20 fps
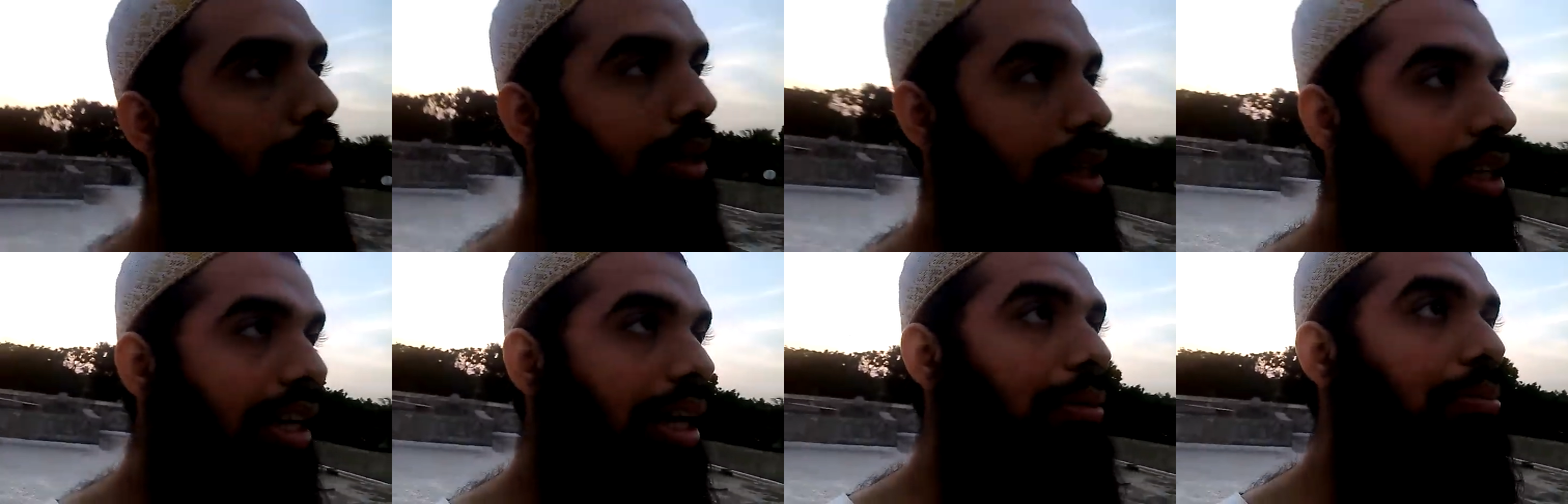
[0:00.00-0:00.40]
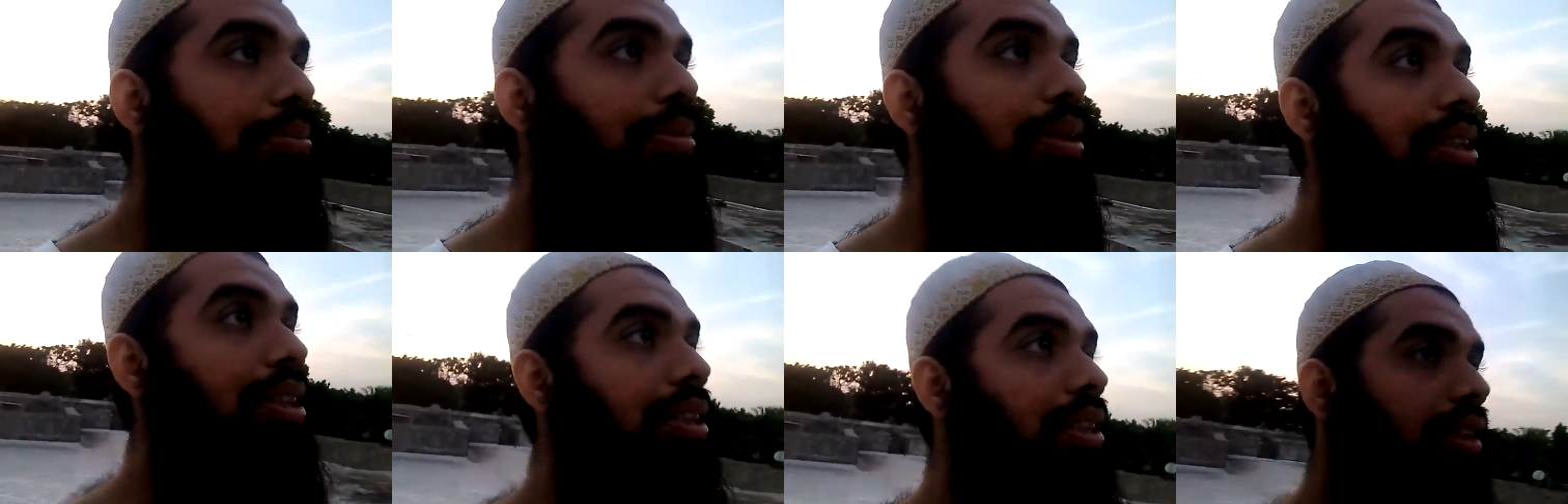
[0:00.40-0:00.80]
Make an
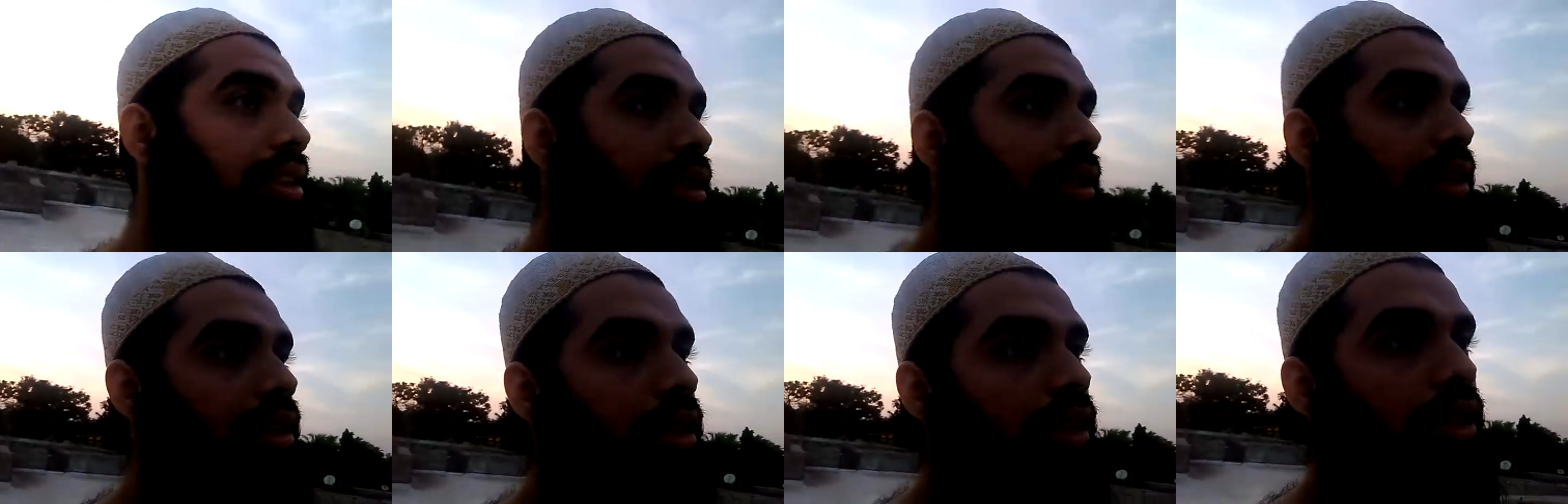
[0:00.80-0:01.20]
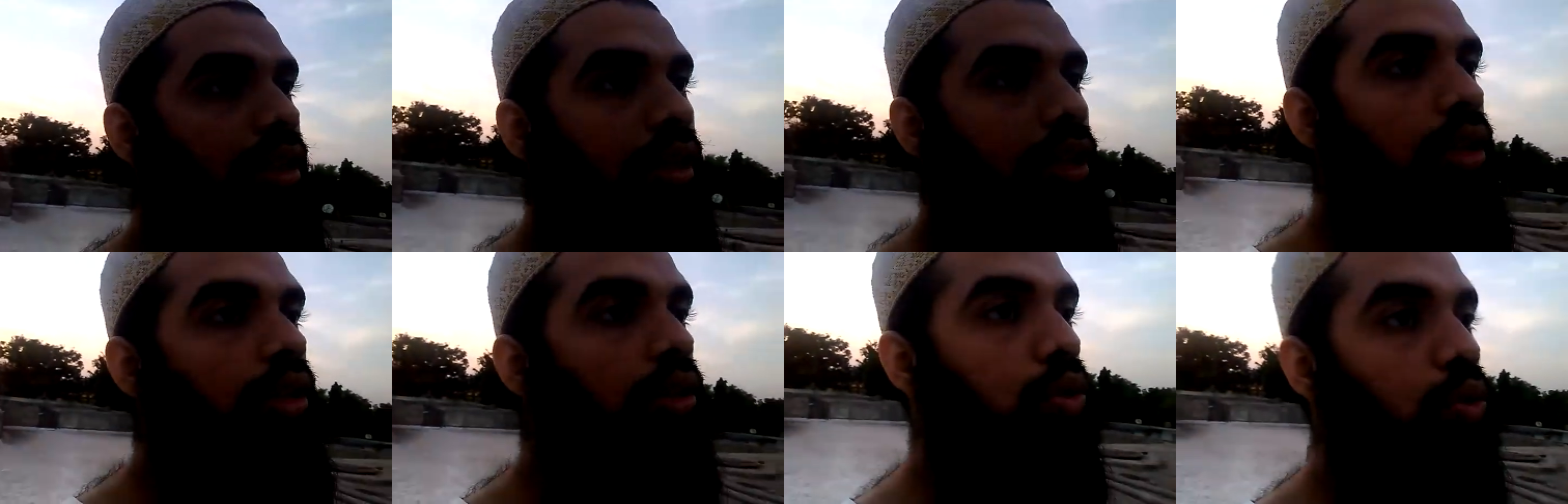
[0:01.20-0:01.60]
ambience
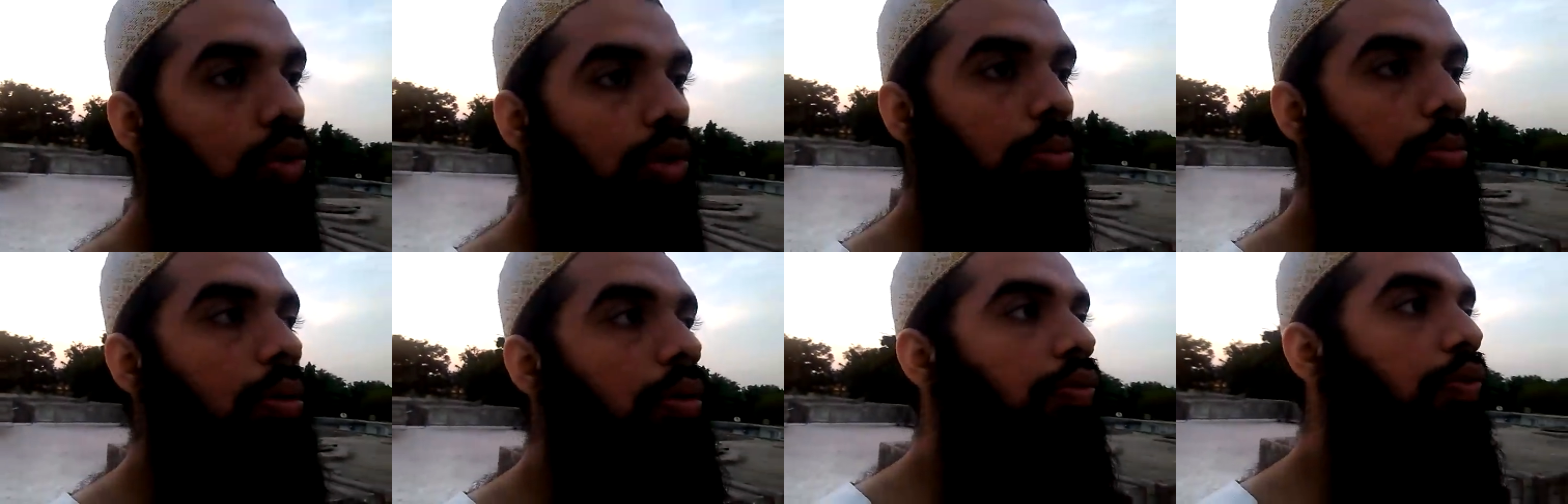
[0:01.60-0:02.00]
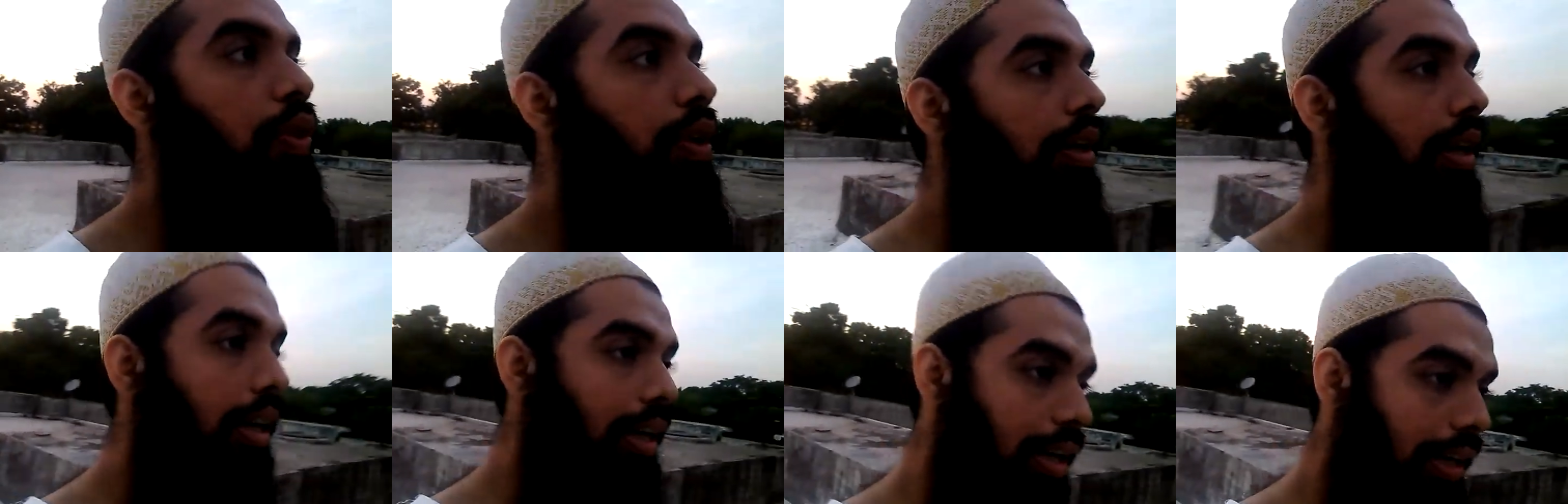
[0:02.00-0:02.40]
suitable
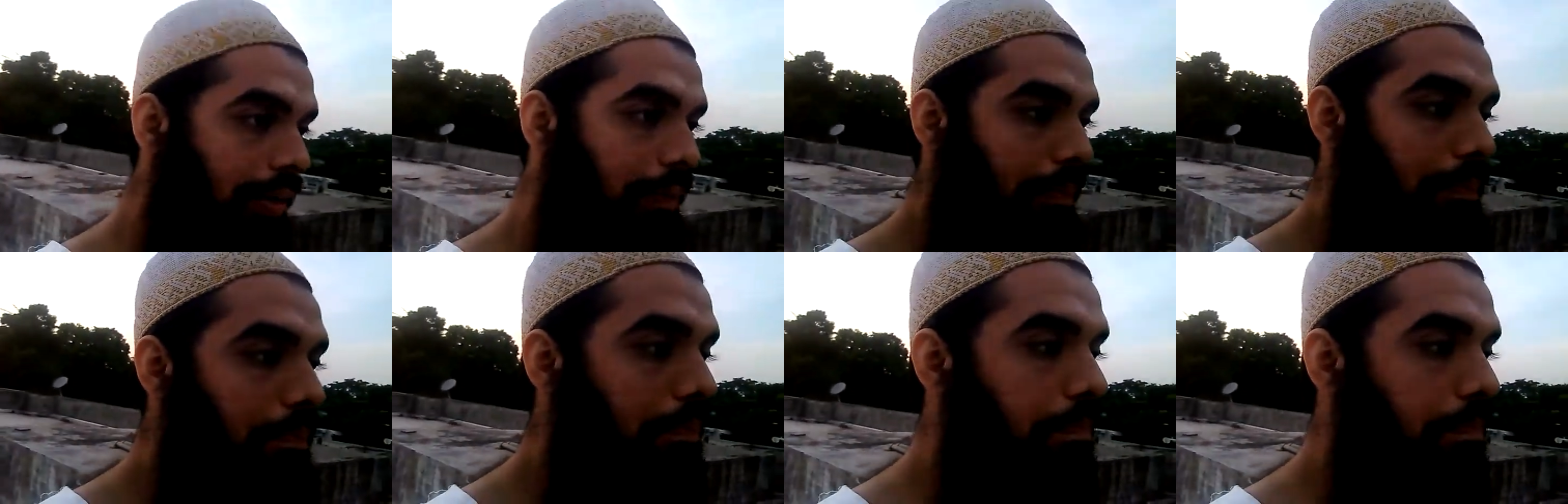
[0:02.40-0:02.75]
for reading.